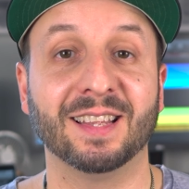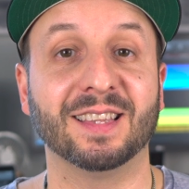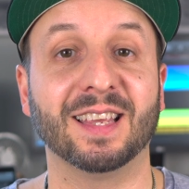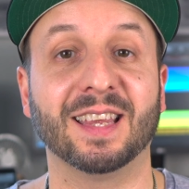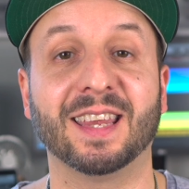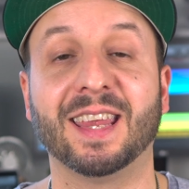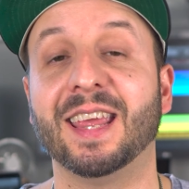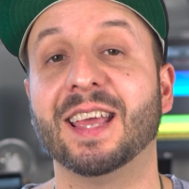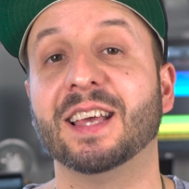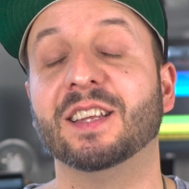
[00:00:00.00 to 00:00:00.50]

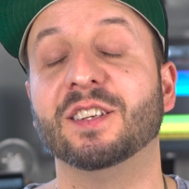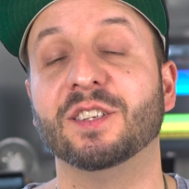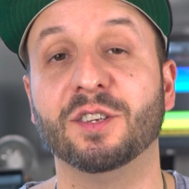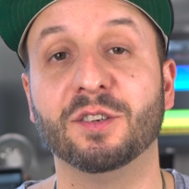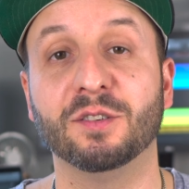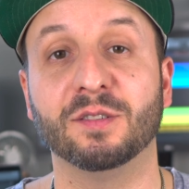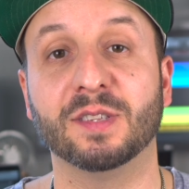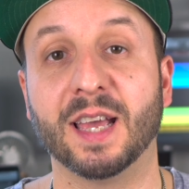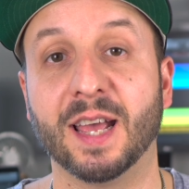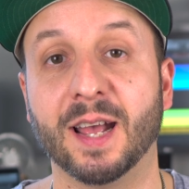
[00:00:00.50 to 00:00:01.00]
they can't
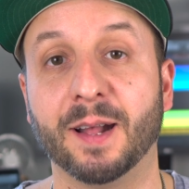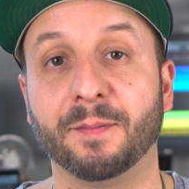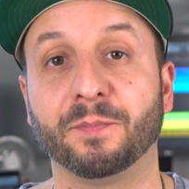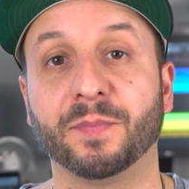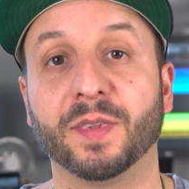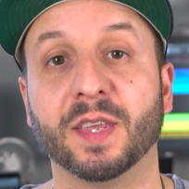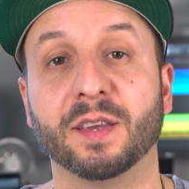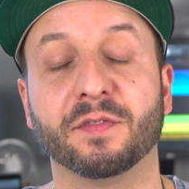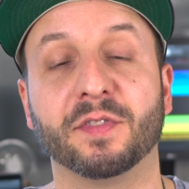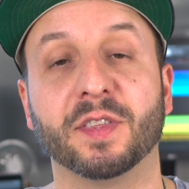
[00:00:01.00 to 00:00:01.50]
do
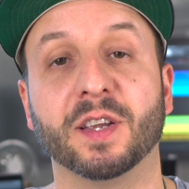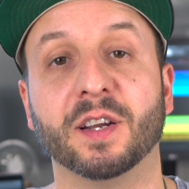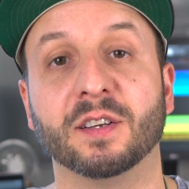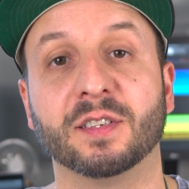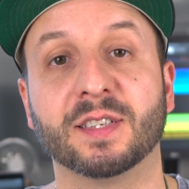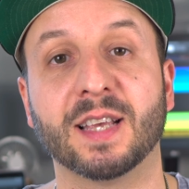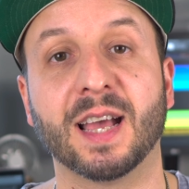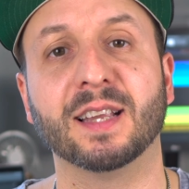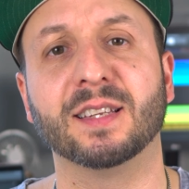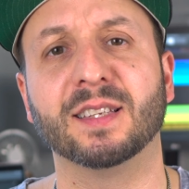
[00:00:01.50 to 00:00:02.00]
that if they're
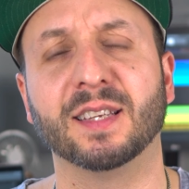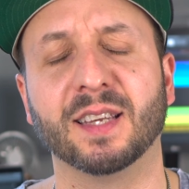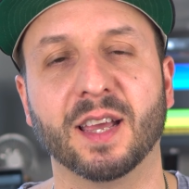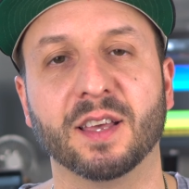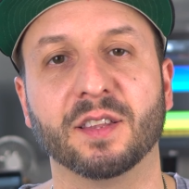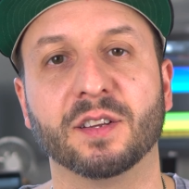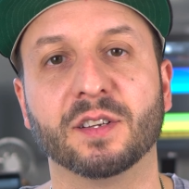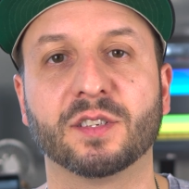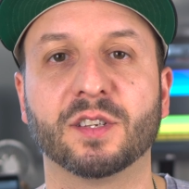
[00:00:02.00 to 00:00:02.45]
tied together.